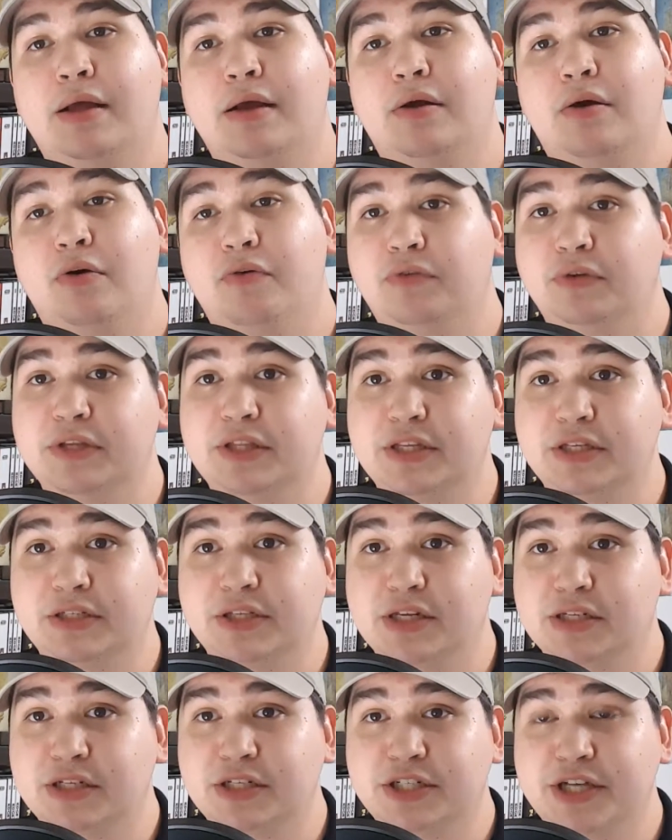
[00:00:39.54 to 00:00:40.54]
Hopefully this
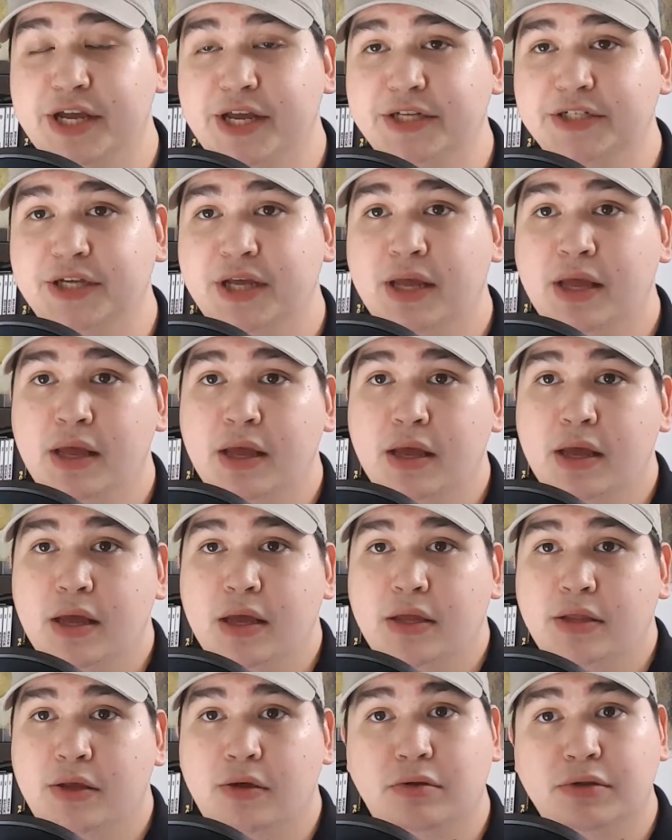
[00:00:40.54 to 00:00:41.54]
doesn't change.
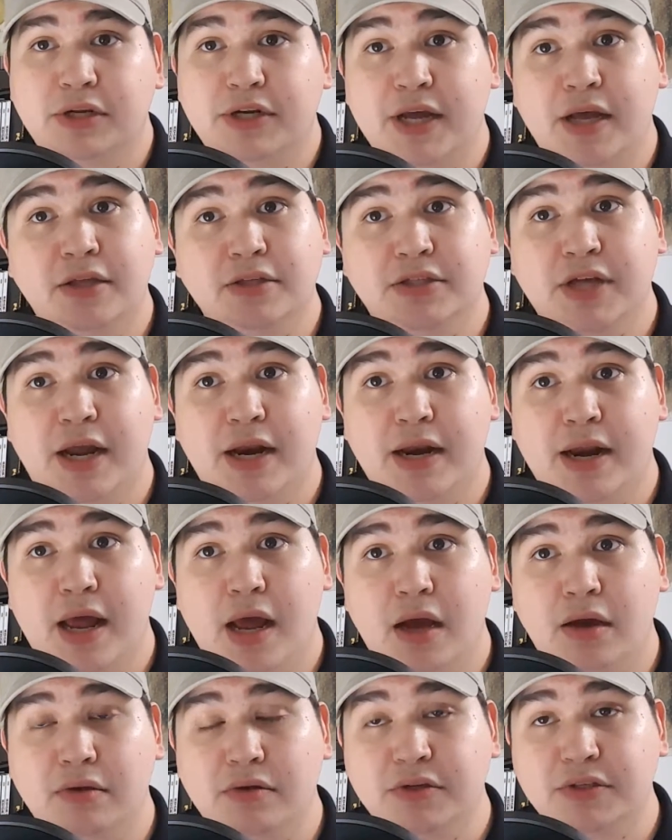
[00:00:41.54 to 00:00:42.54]
The only downside
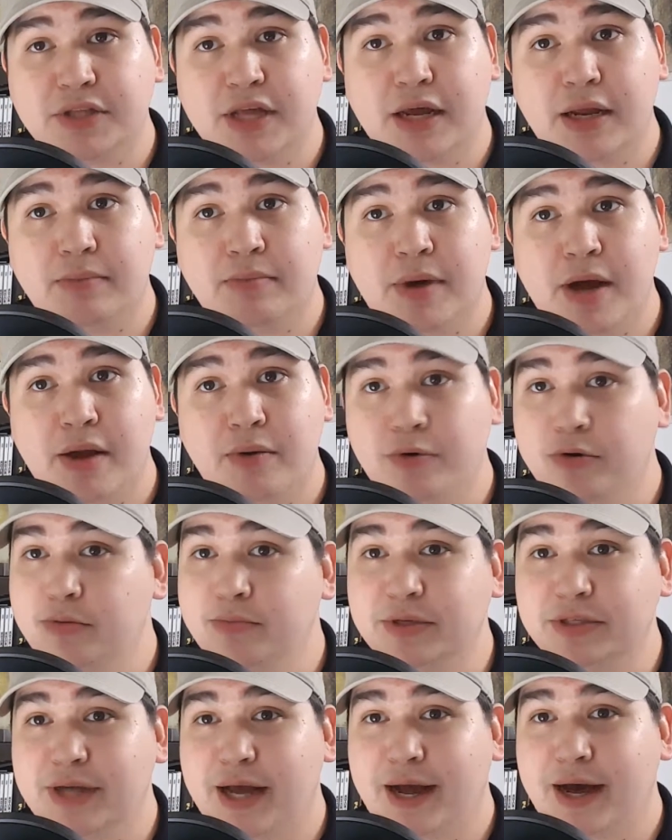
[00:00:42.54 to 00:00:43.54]
now is that my room
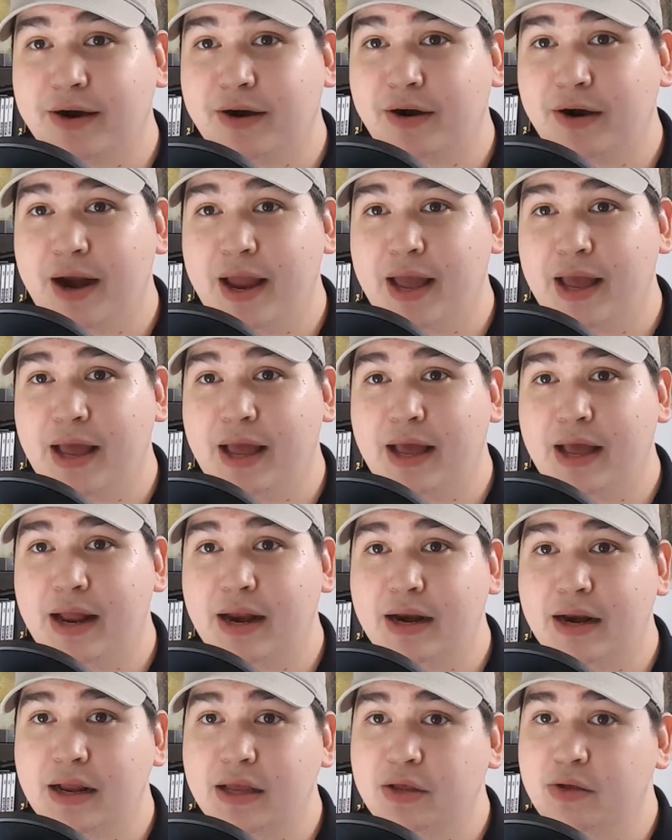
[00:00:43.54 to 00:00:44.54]
is hotter
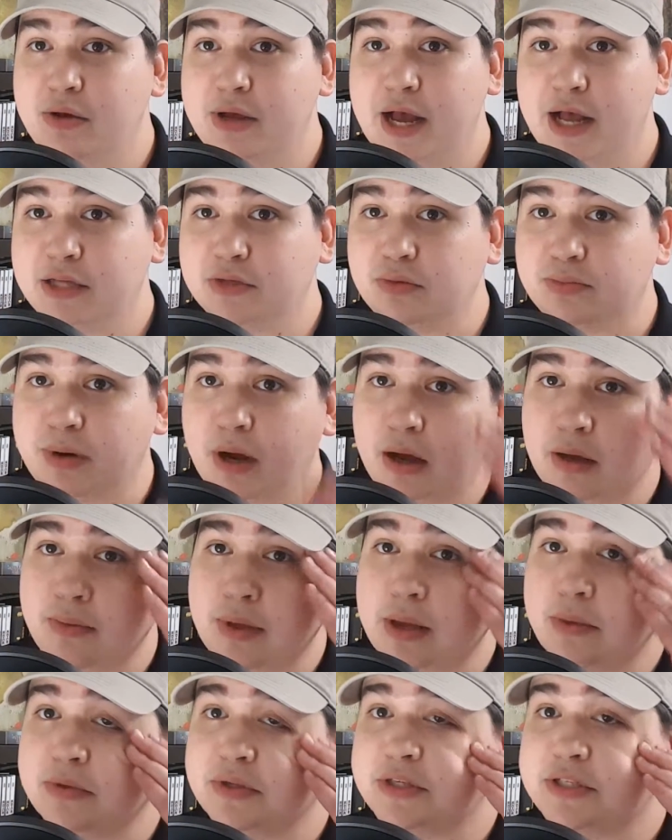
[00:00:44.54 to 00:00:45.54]
and you guys will probably be
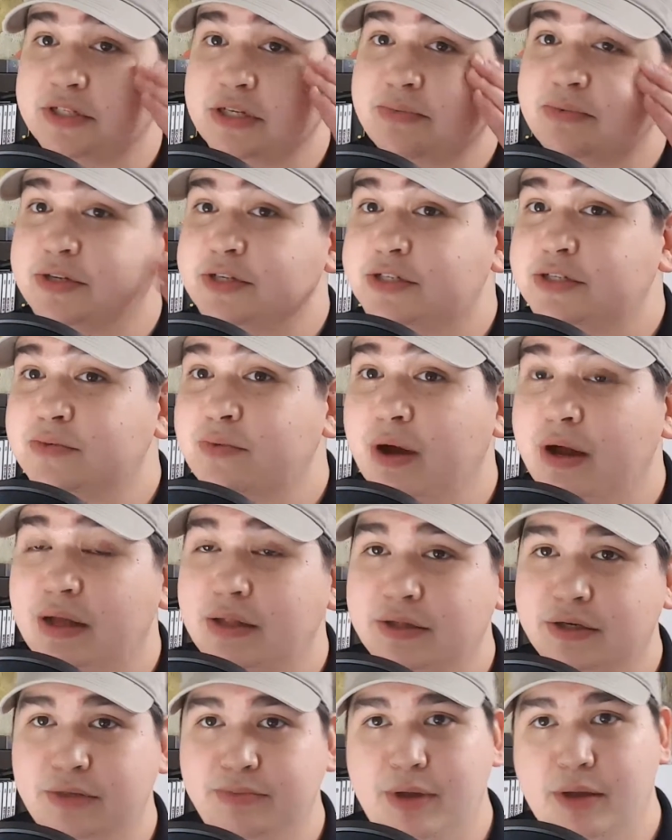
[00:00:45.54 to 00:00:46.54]
able to see me sweat a
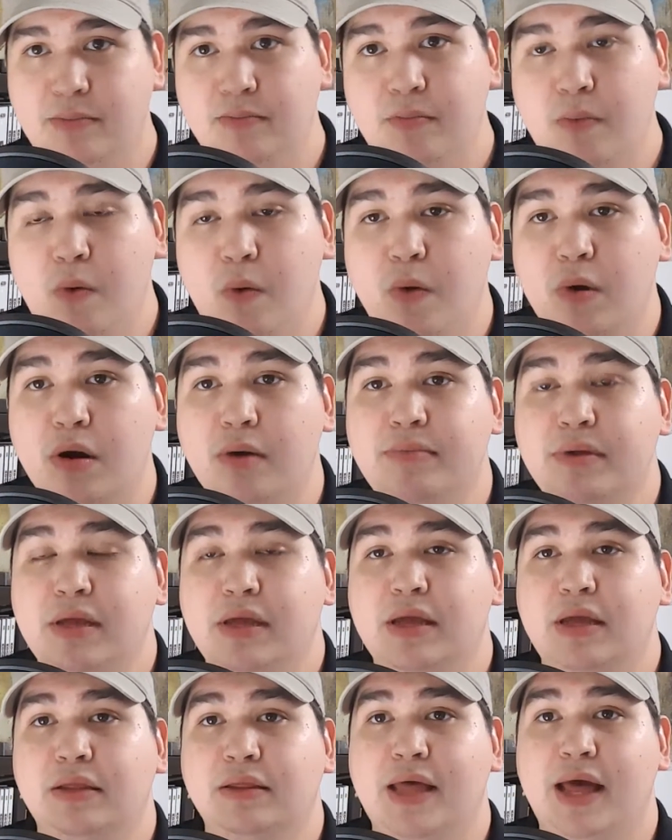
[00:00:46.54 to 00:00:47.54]
little bit more,
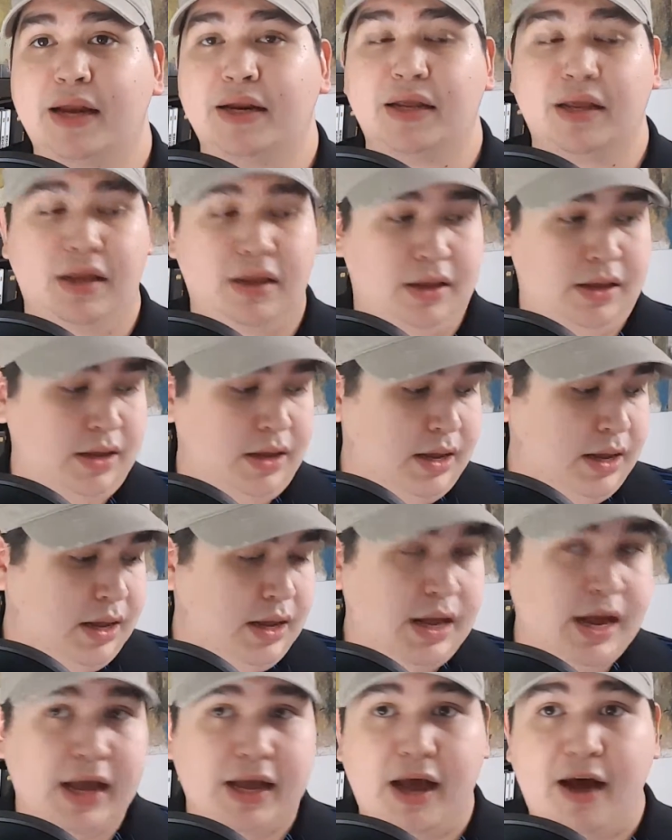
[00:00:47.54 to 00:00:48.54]
being that
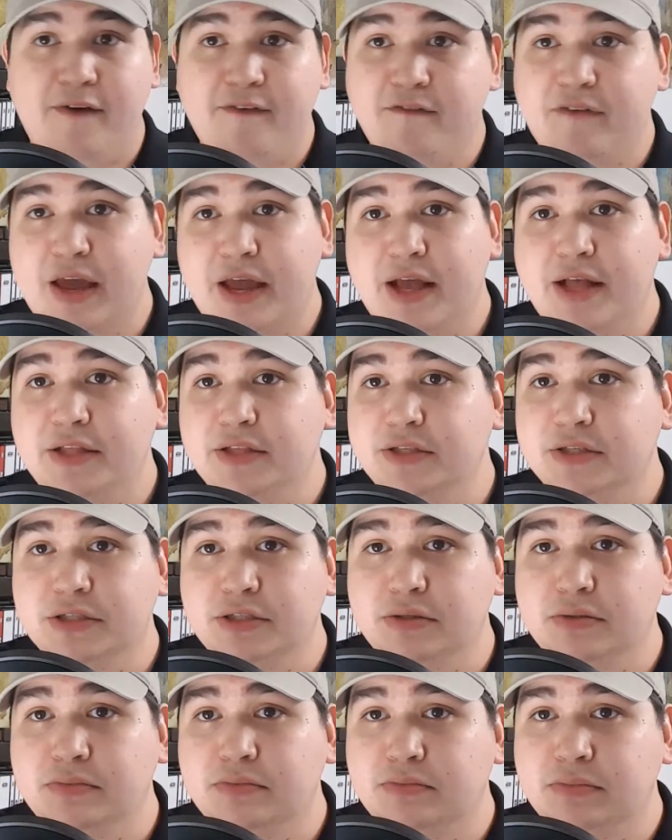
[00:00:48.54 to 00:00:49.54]
I got fans
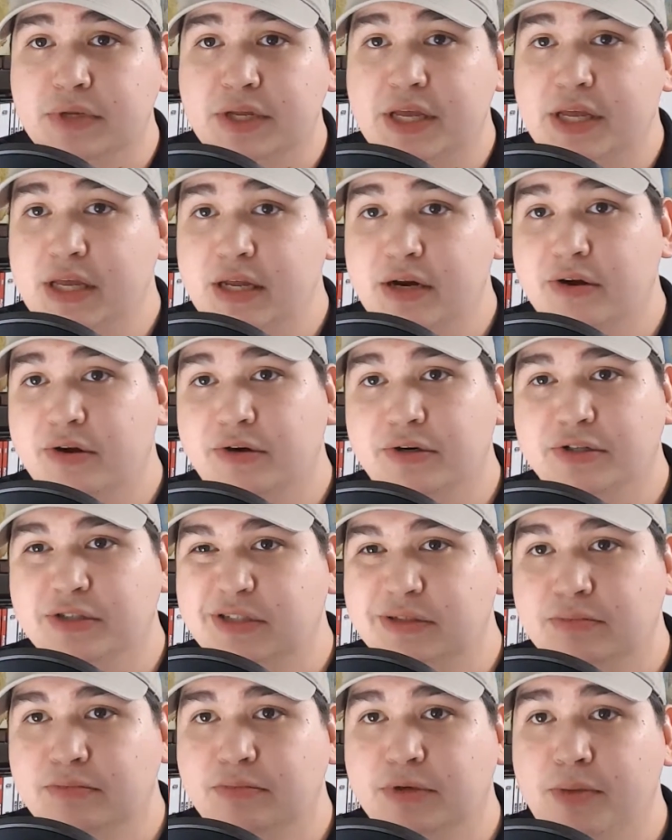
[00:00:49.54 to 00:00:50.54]
and heaters
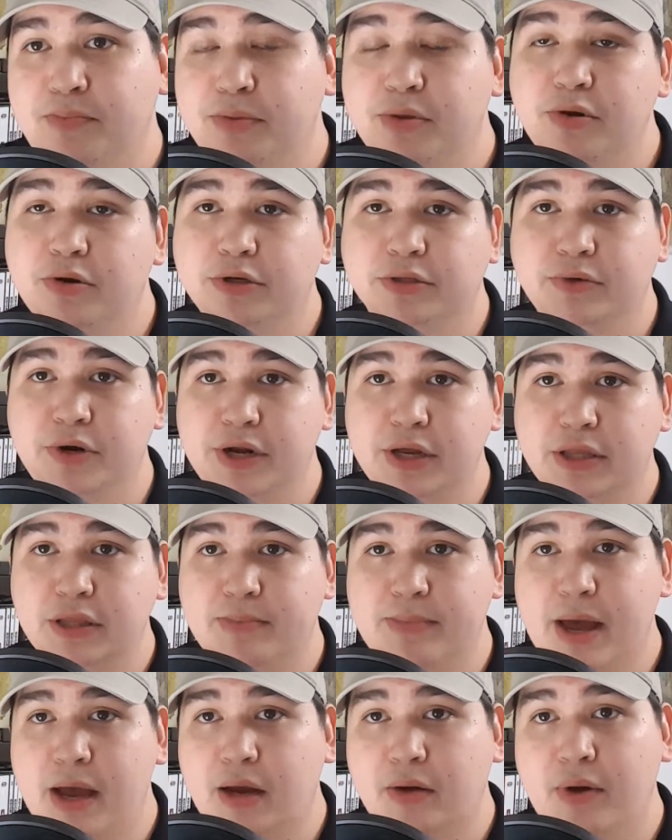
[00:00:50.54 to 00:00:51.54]
and computers running in the
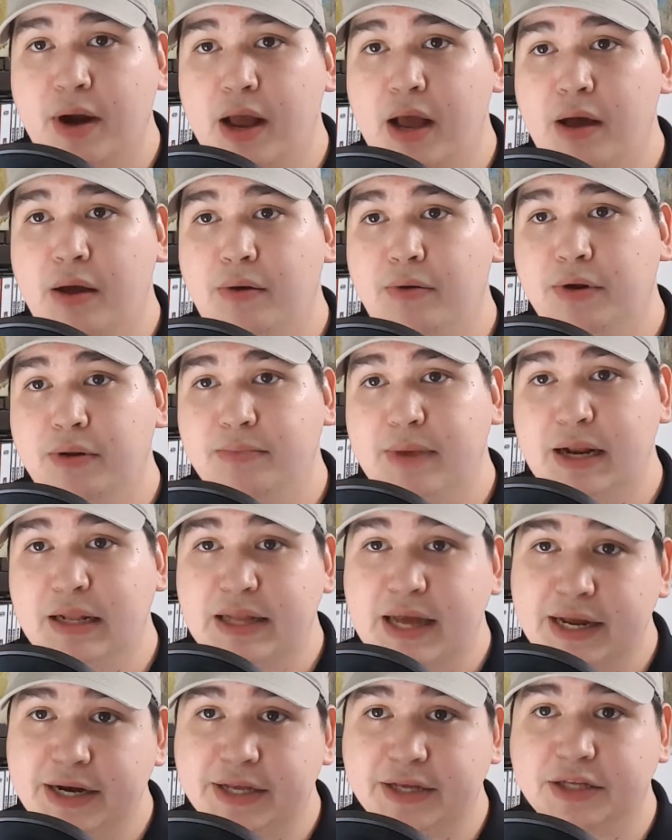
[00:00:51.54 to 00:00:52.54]
background, and my
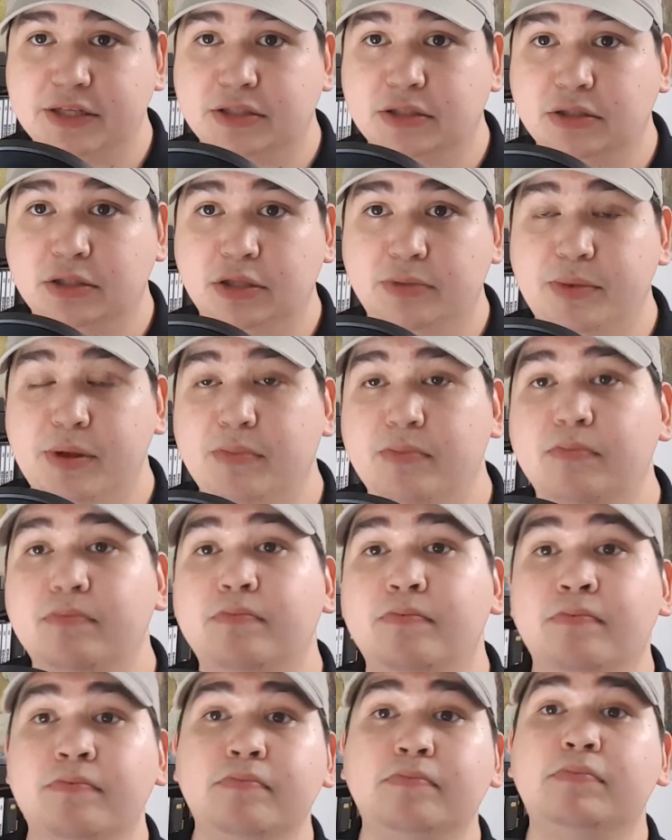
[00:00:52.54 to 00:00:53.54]
lighting is a little bit,
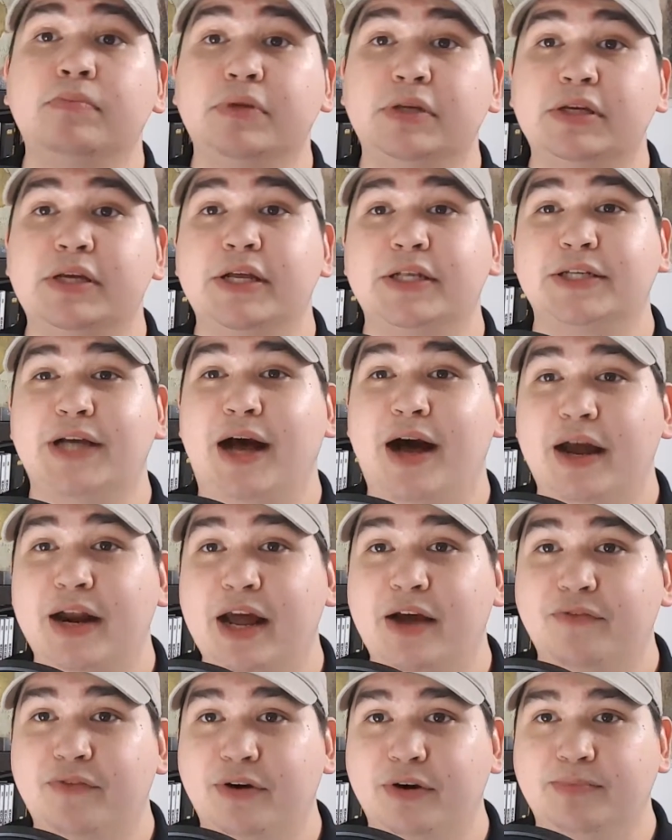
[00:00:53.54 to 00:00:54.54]
gets hot
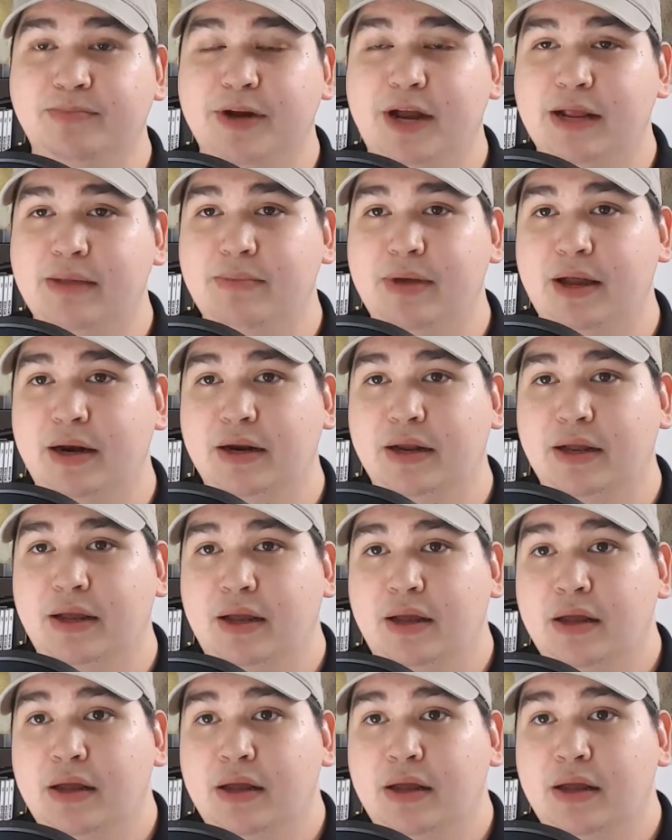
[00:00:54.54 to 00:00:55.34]
after a tiny bit.